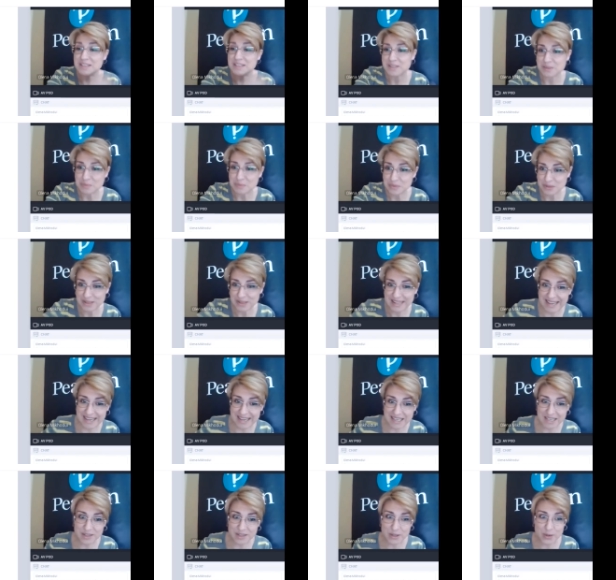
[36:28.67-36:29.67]
eatable
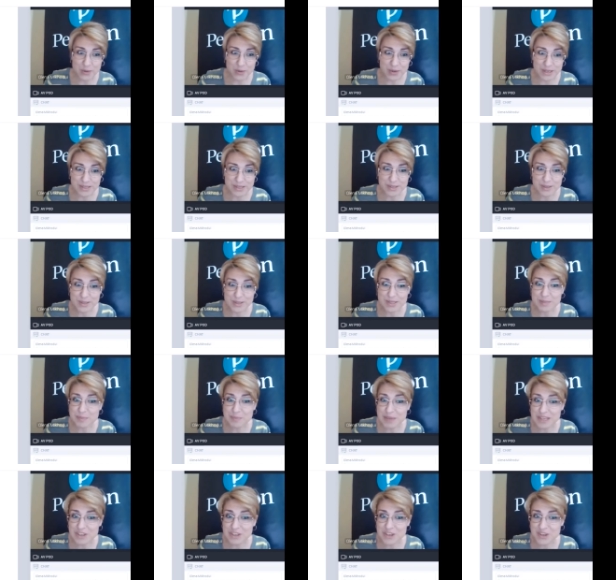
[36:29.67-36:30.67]
any longer. So it's
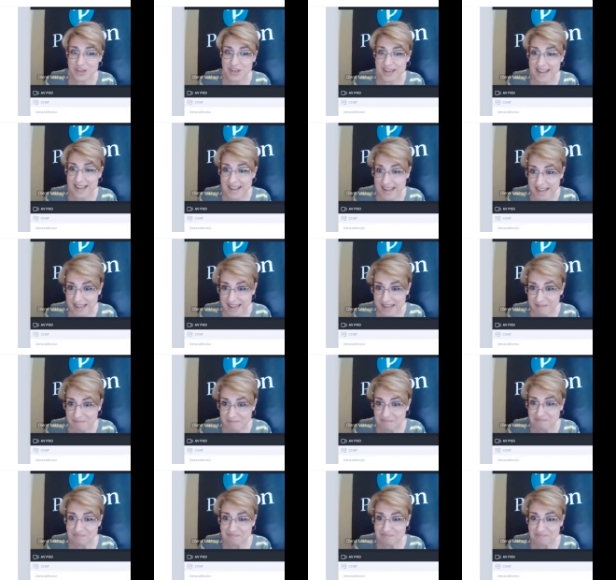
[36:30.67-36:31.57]
picture A.